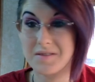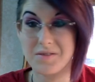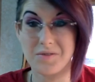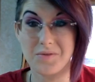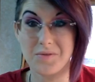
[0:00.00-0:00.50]

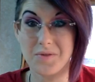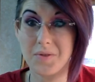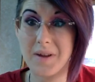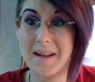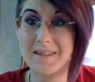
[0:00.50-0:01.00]
to
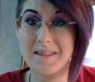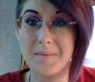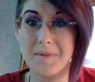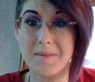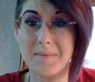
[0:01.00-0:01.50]
correct
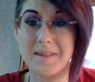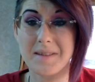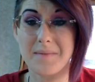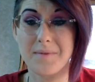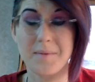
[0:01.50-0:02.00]
some of the
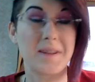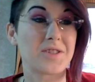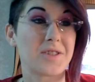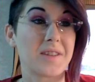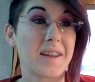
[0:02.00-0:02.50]

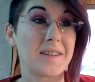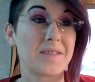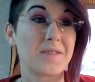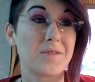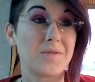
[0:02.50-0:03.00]
misinformation
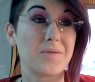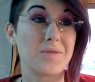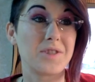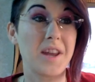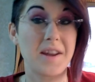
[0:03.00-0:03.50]
and to
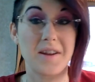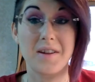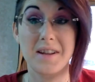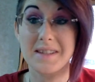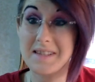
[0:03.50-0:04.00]

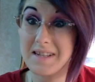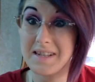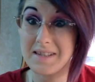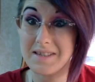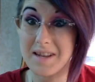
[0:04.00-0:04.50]
share and
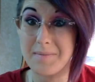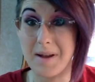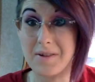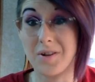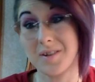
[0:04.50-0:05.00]
teach
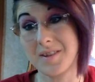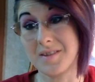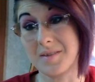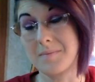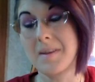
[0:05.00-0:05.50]
about
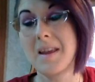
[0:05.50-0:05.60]
autism